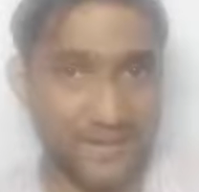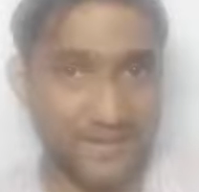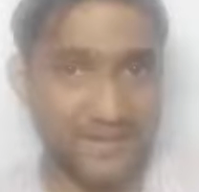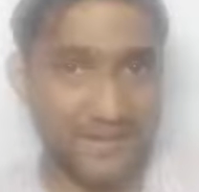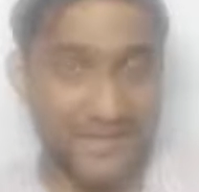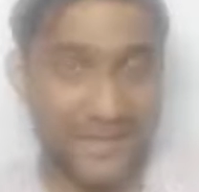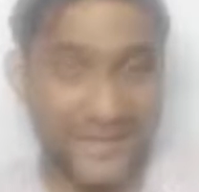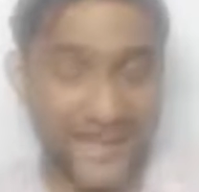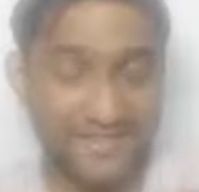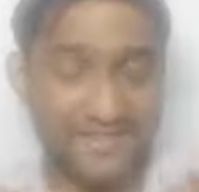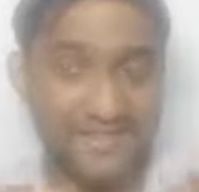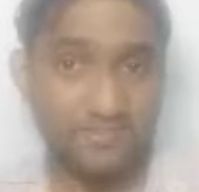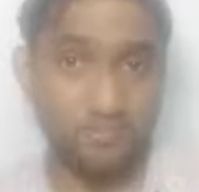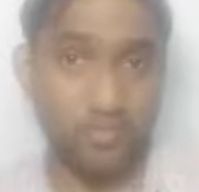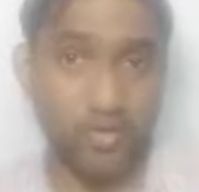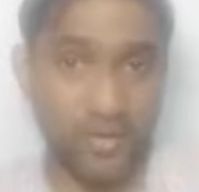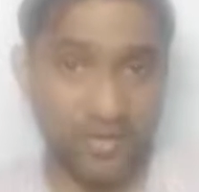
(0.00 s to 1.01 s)
but it has an
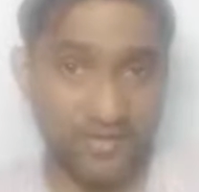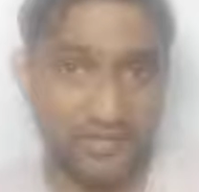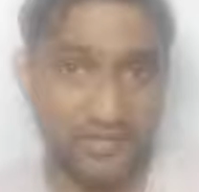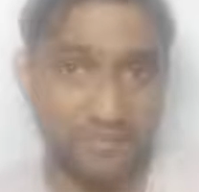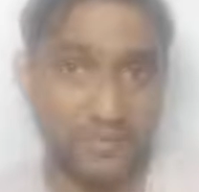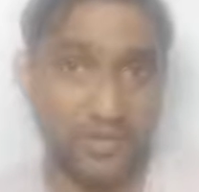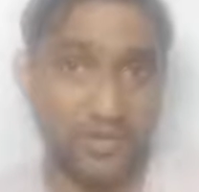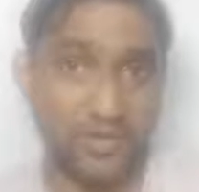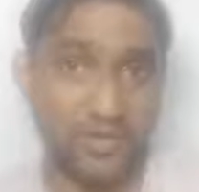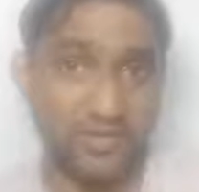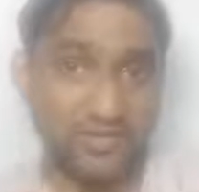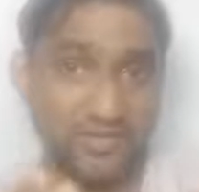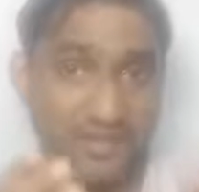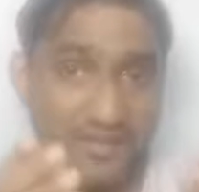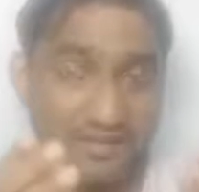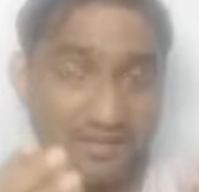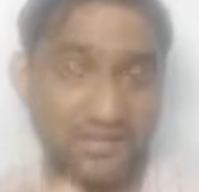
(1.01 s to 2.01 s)
importance
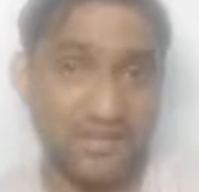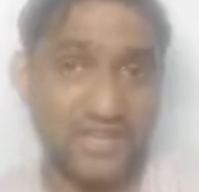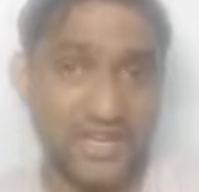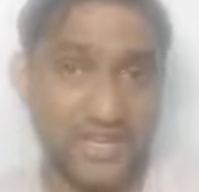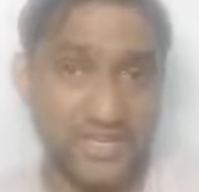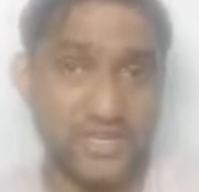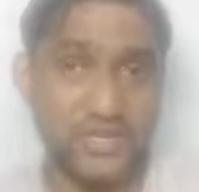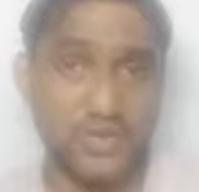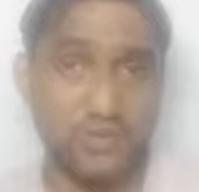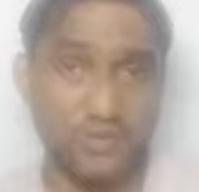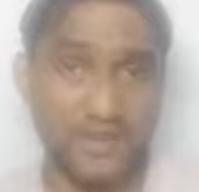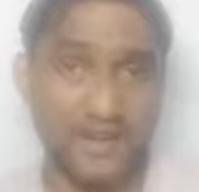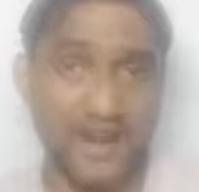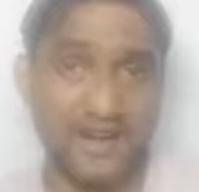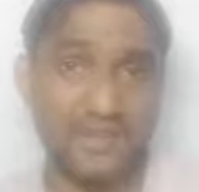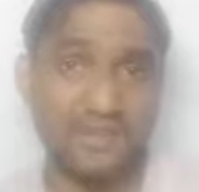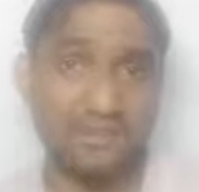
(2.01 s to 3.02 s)
because there was an issue
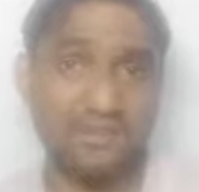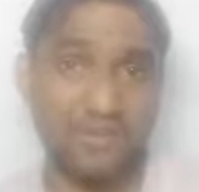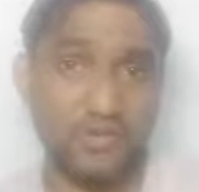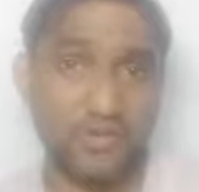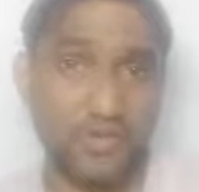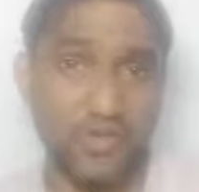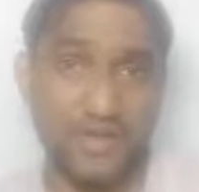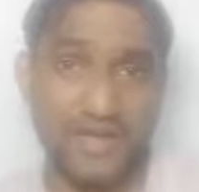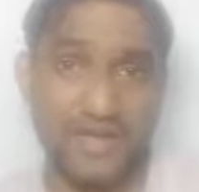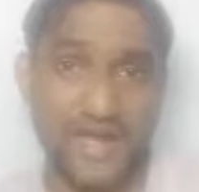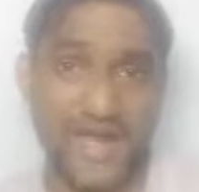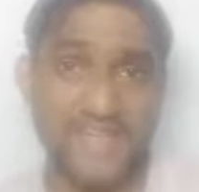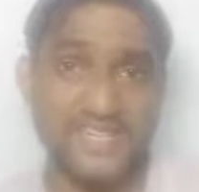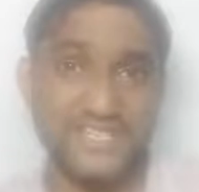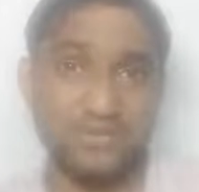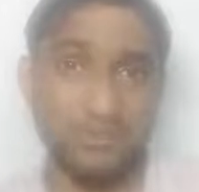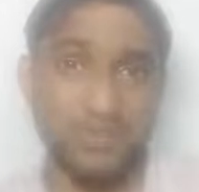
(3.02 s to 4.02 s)
that there was no
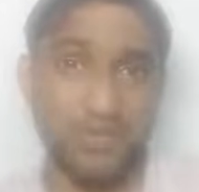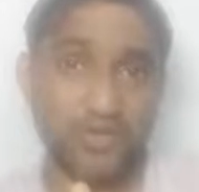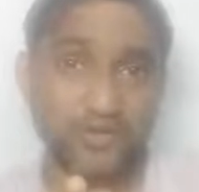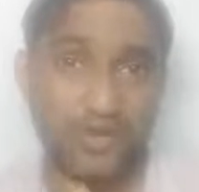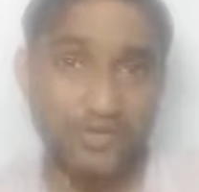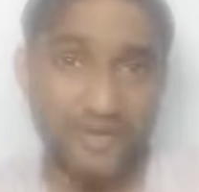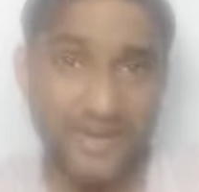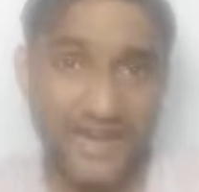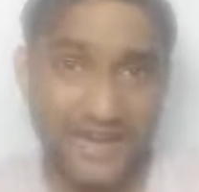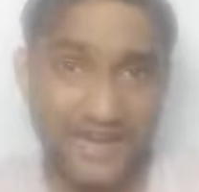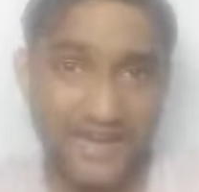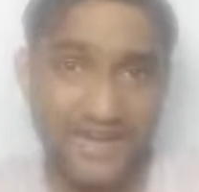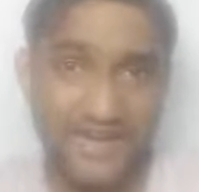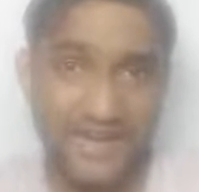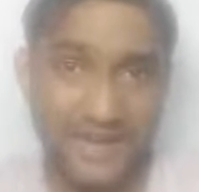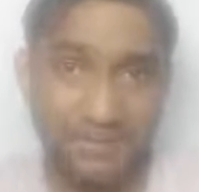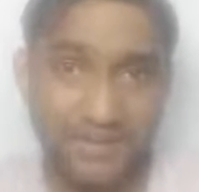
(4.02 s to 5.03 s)
cash in most of the
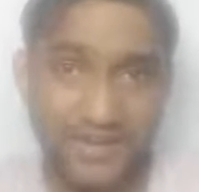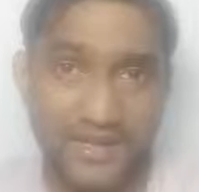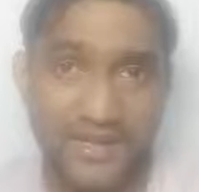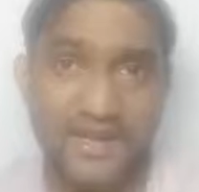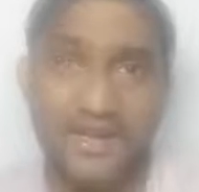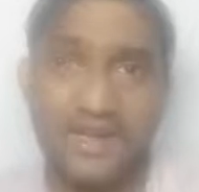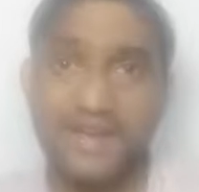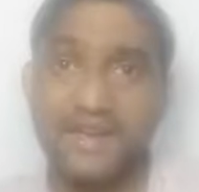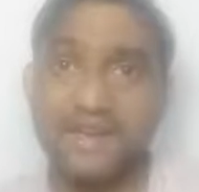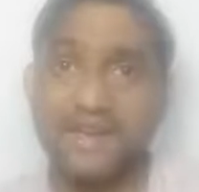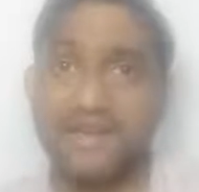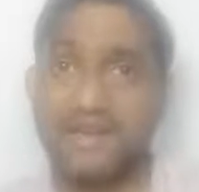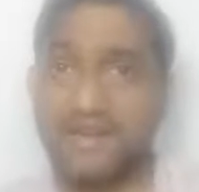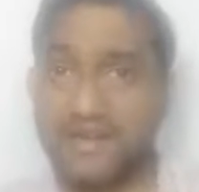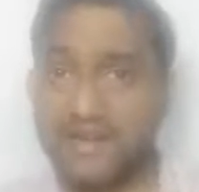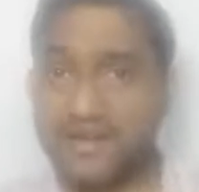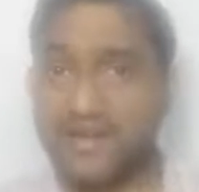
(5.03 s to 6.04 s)
ATMs
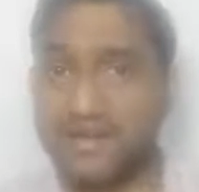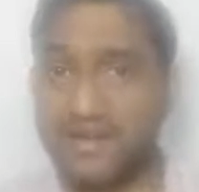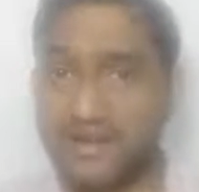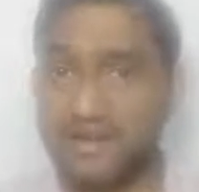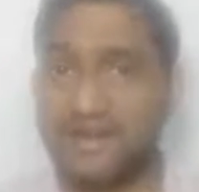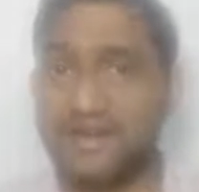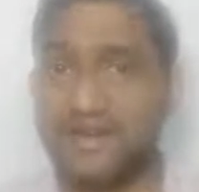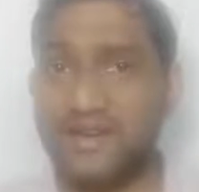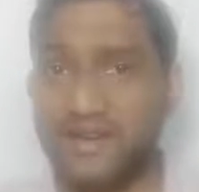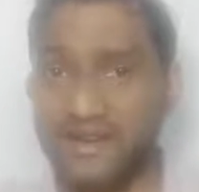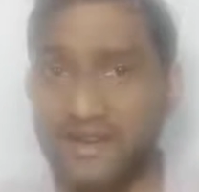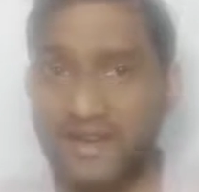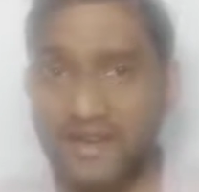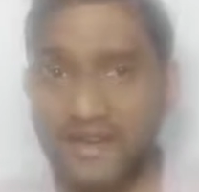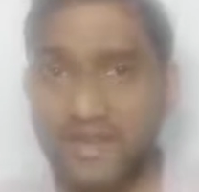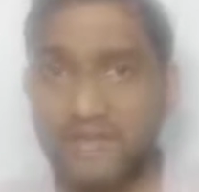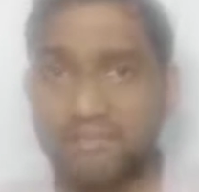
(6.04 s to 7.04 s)
in
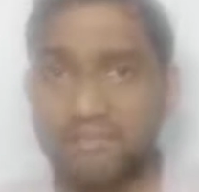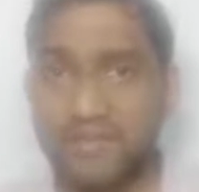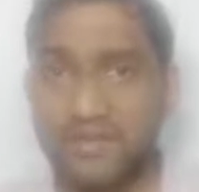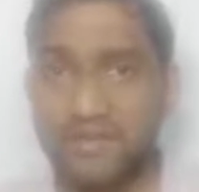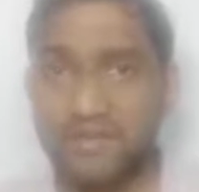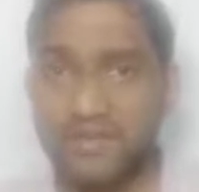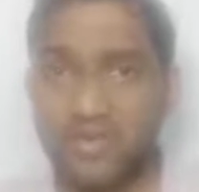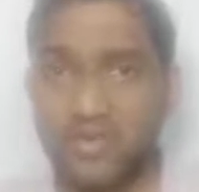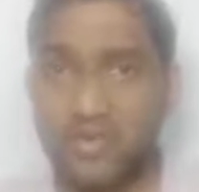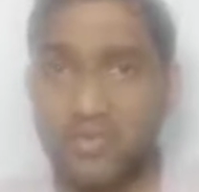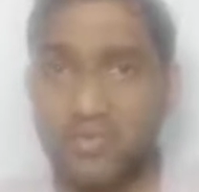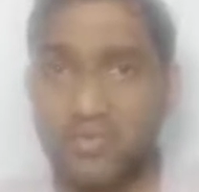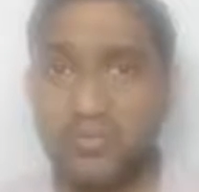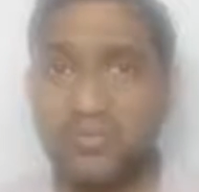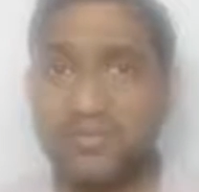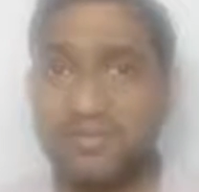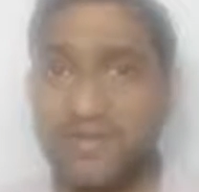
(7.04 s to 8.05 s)
India.
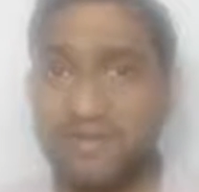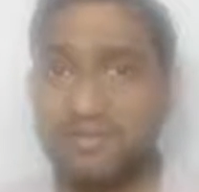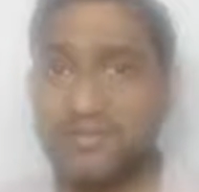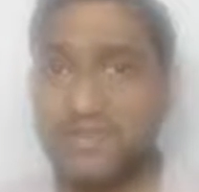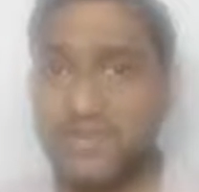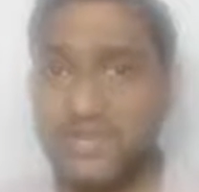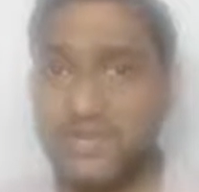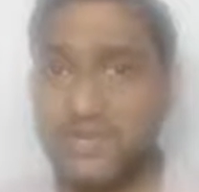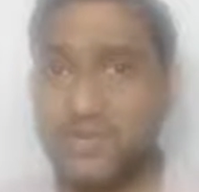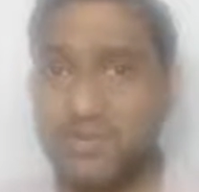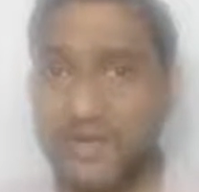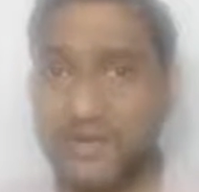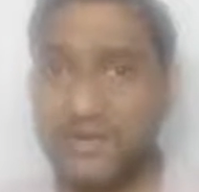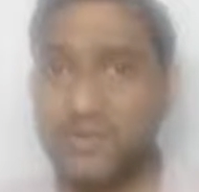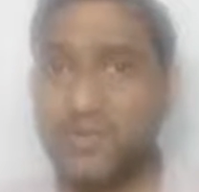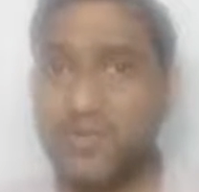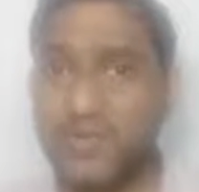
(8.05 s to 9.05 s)
So there was an issue
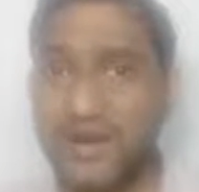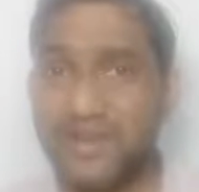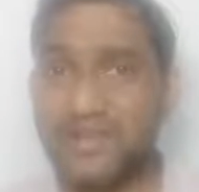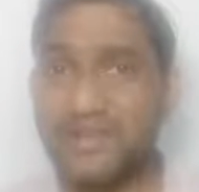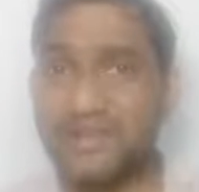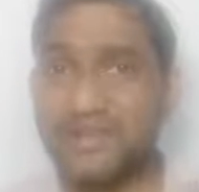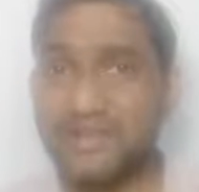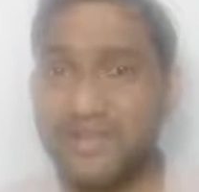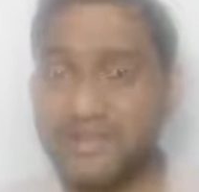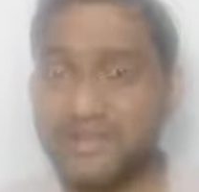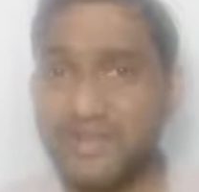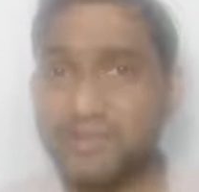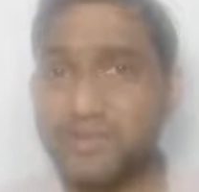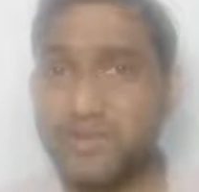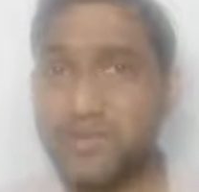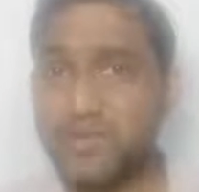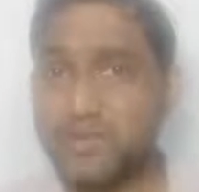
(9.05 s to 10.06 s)
that there's
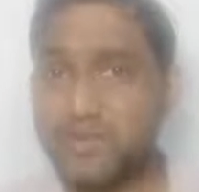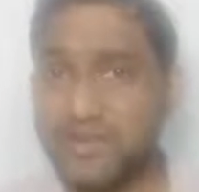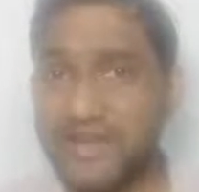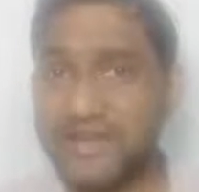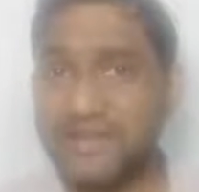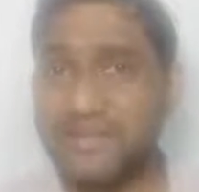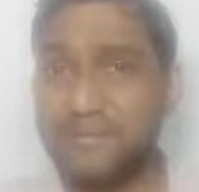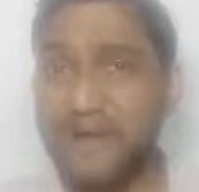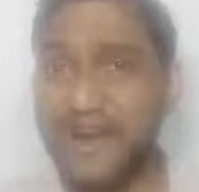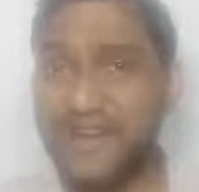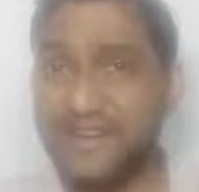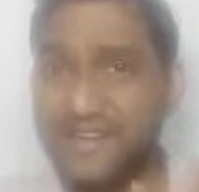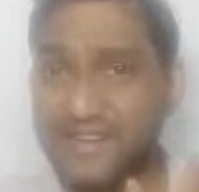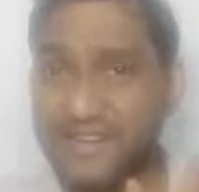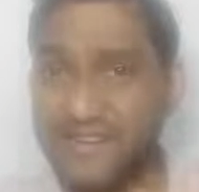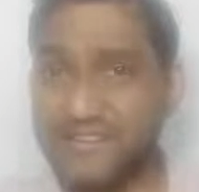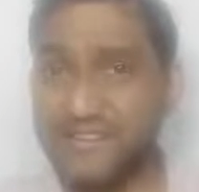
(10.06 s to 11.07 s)
some news and some
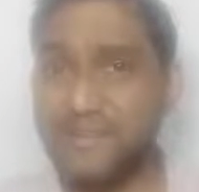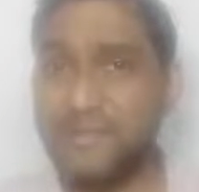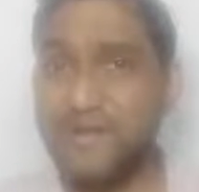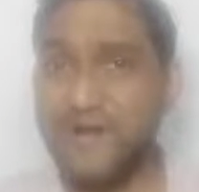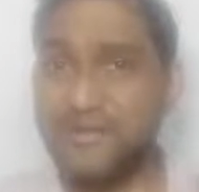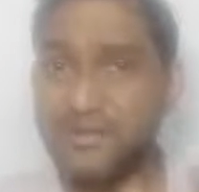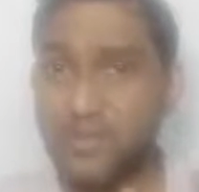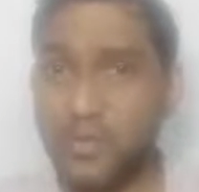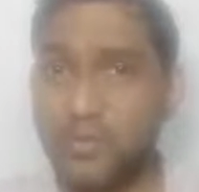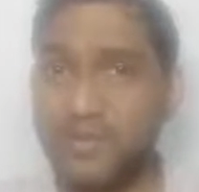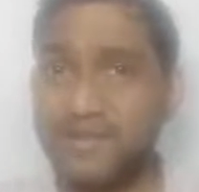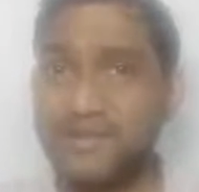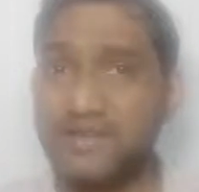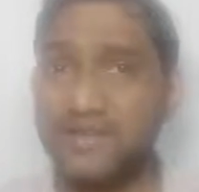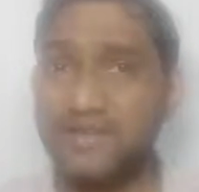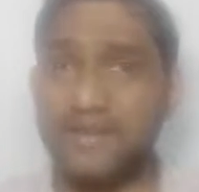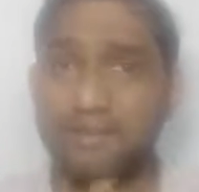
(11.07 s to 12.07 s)
articles, debates over
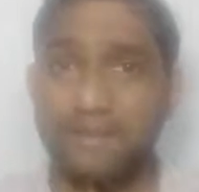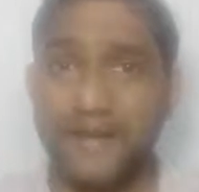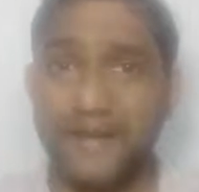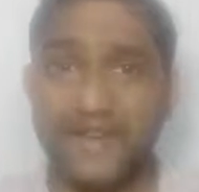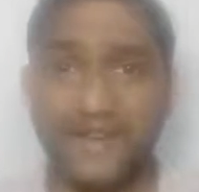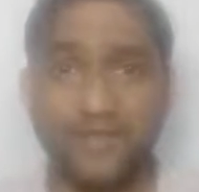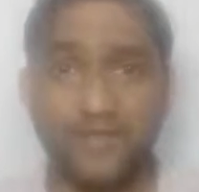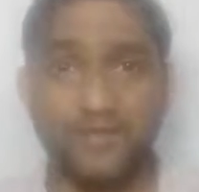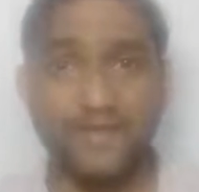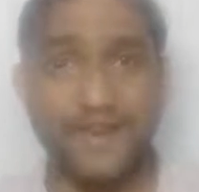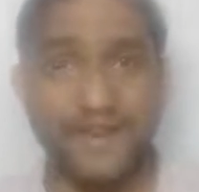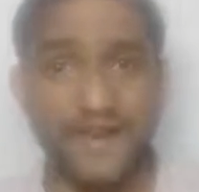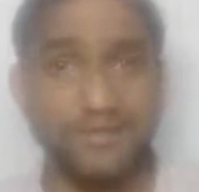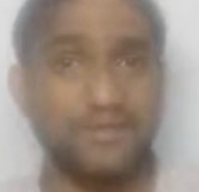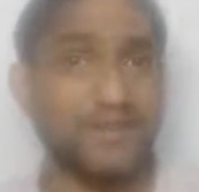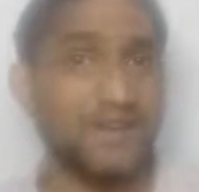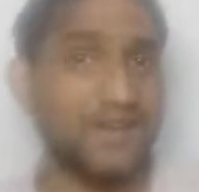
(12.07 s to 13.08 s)
the maintenance of
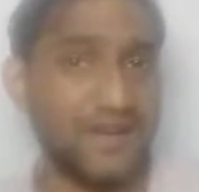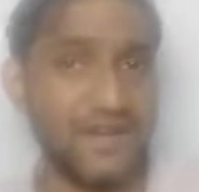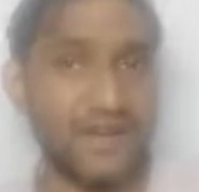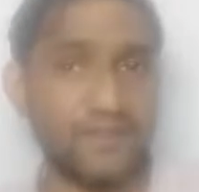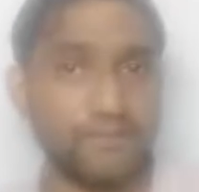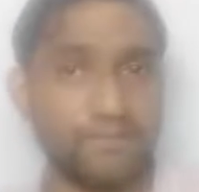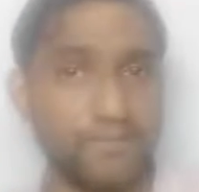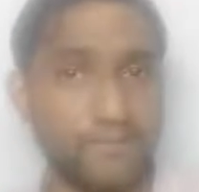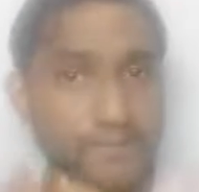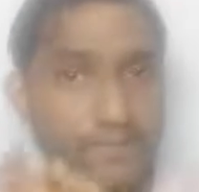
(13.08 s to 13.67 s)
ATMs in India.